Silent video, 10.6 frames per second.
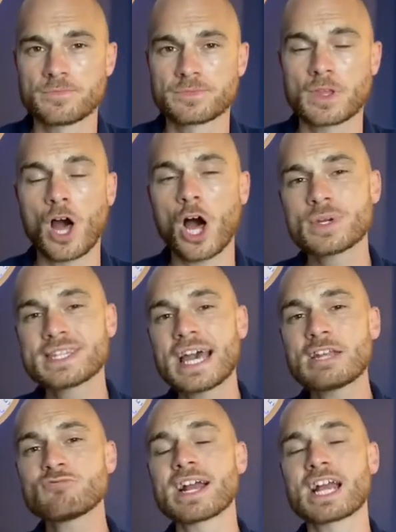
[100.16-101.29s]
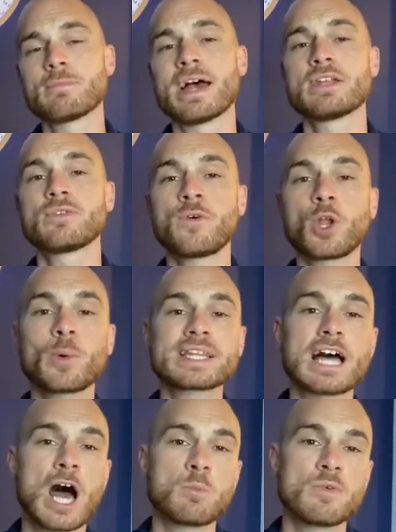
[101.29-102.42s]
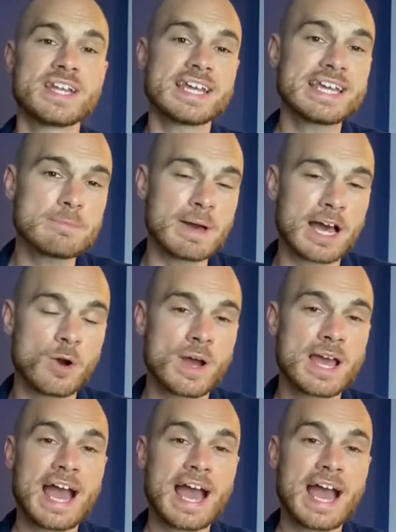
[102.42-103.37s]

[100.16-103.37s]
I would then recommend following that up with an email